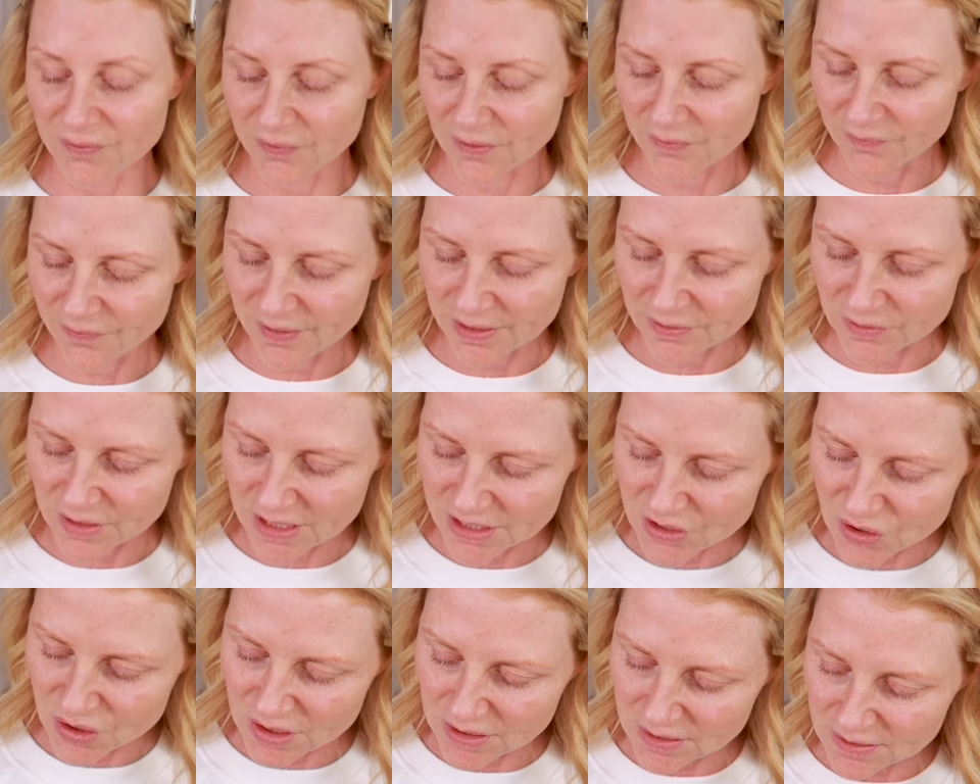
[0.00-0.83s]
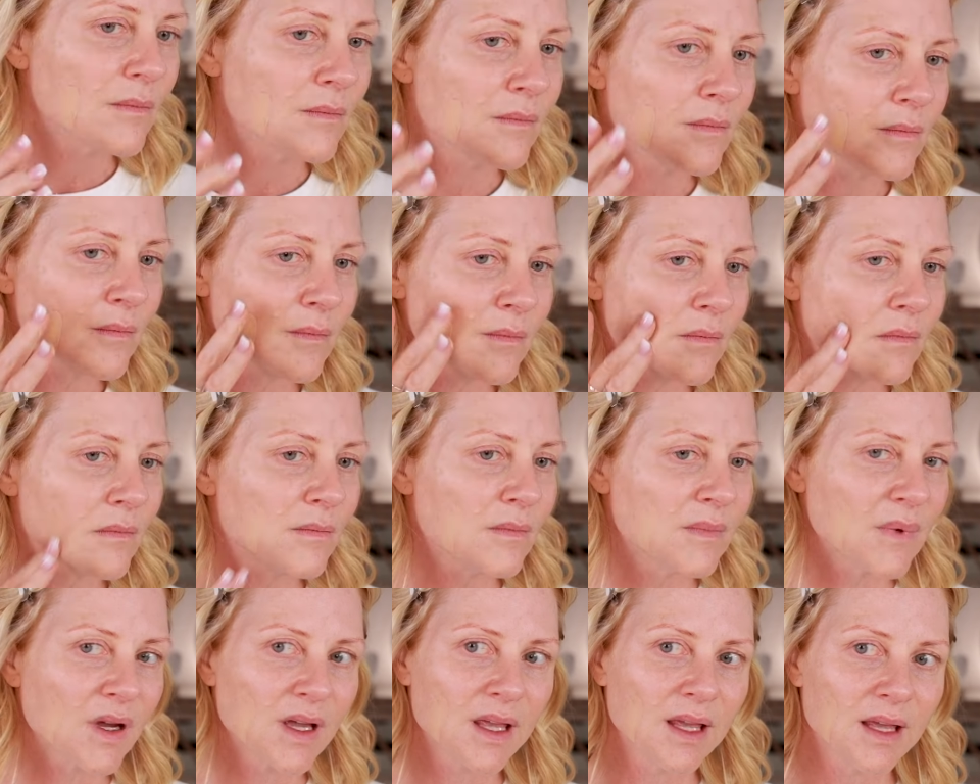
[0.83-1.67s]
different foundations.
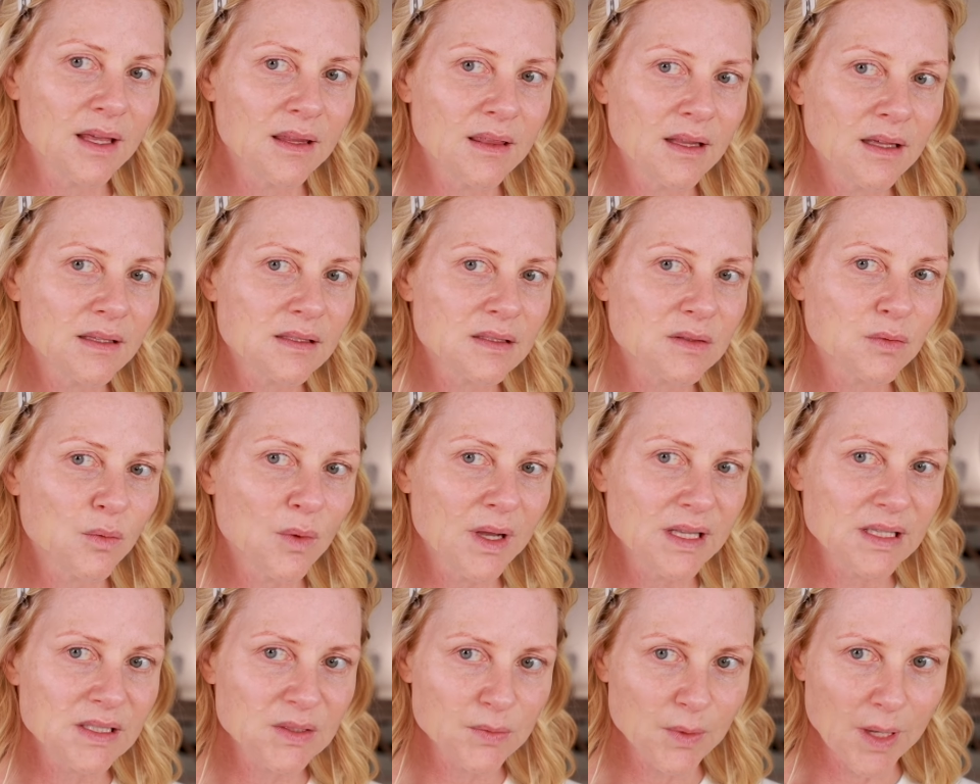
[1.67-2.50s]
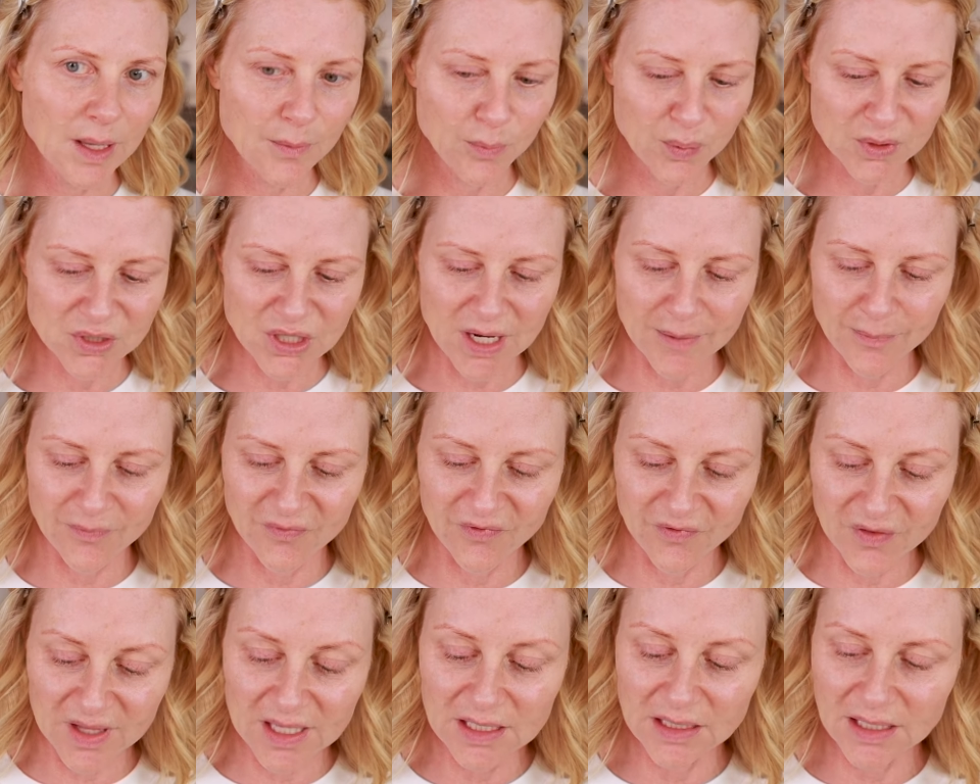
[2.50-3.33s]
Okay, that's one swipe, which I
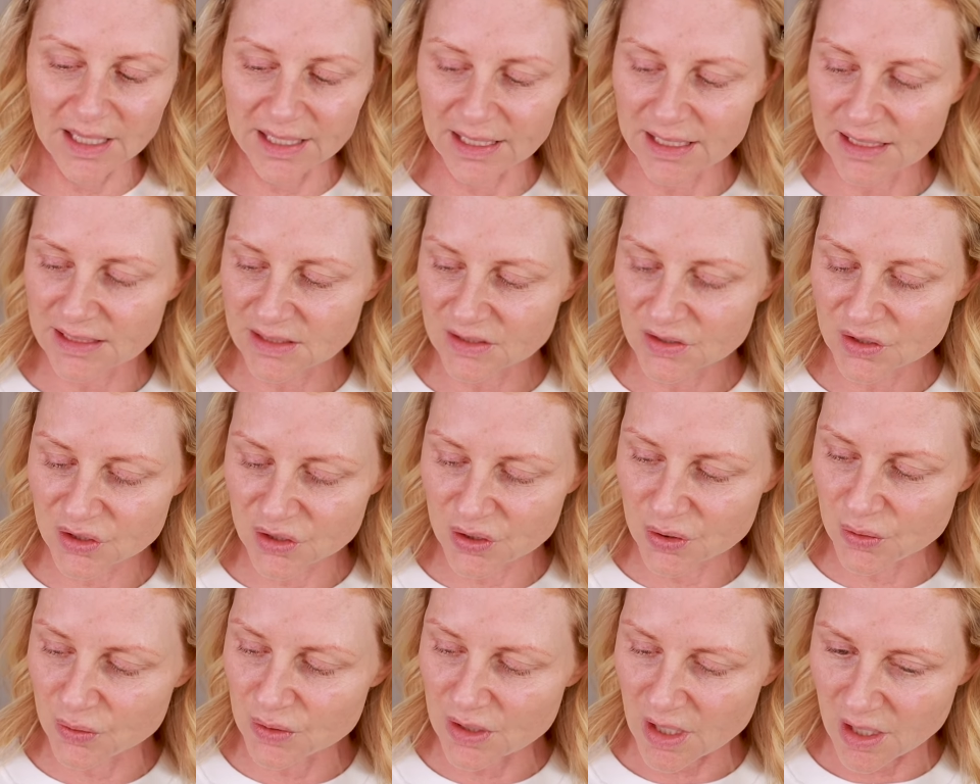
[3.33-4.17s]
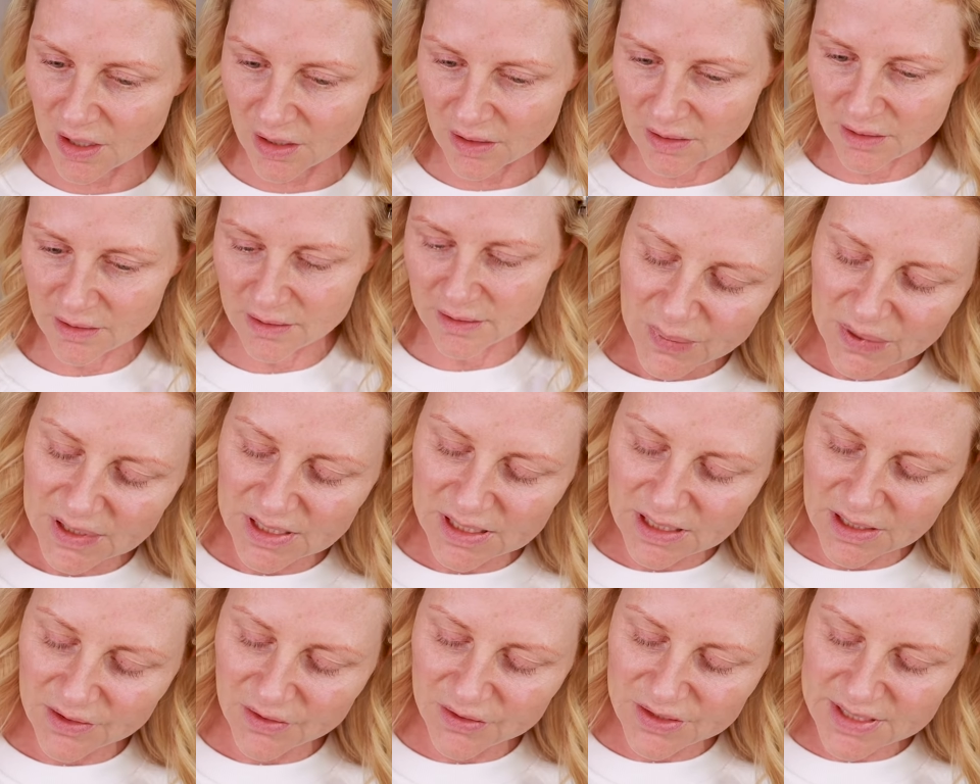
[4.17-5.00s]
feel like it's too dark. Put
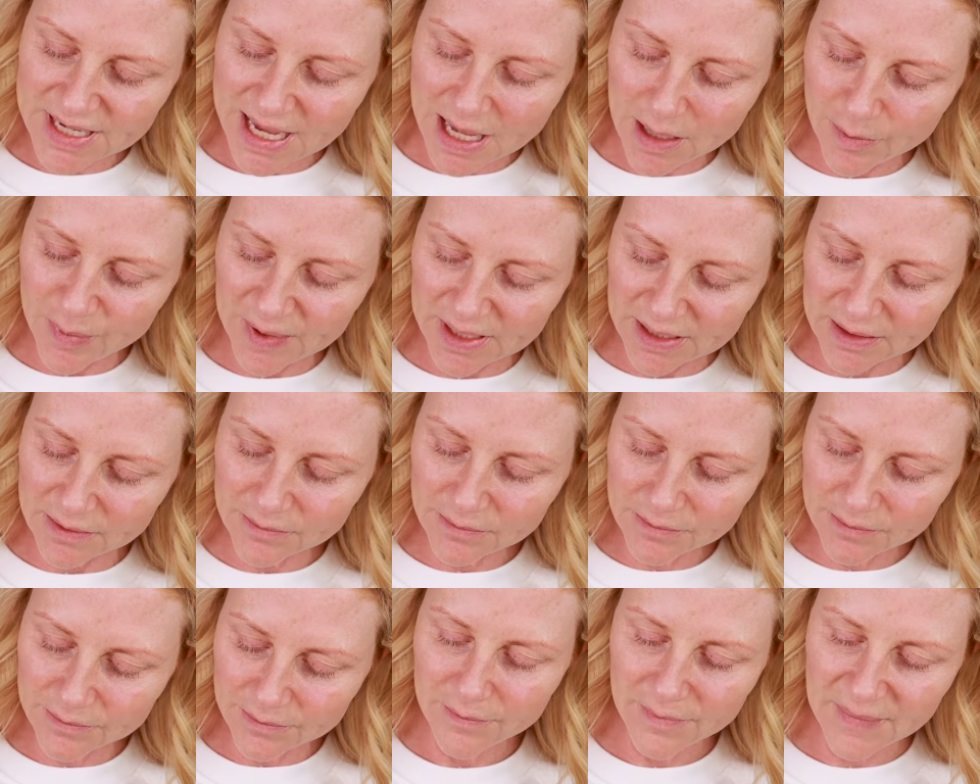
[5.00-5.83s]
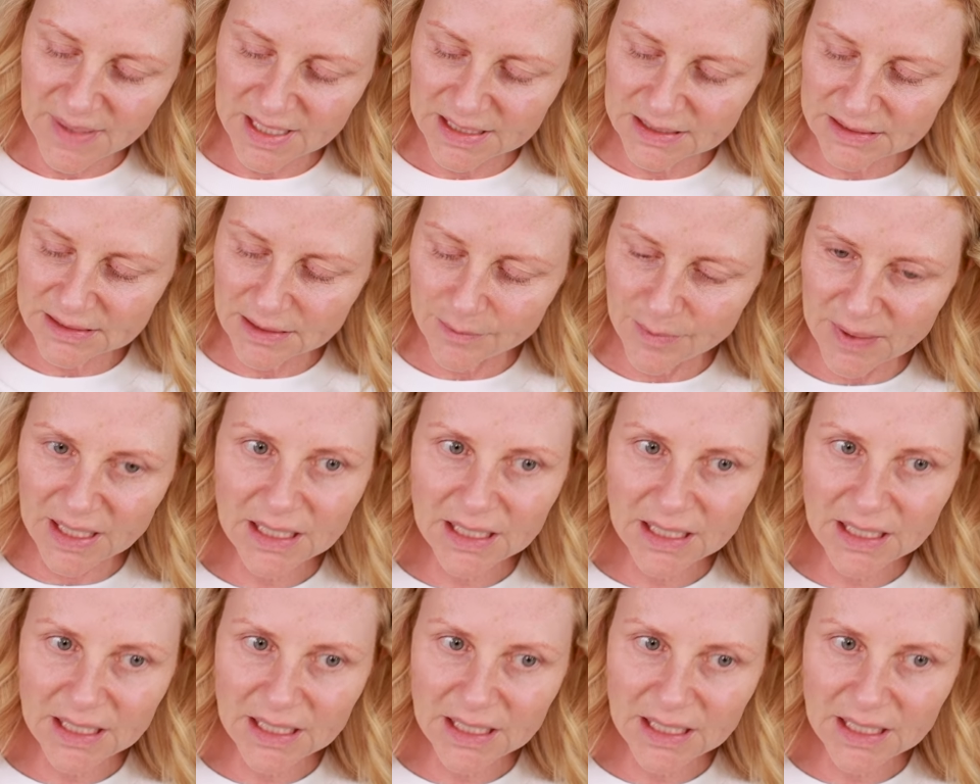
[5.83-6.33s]
another dab in, mixy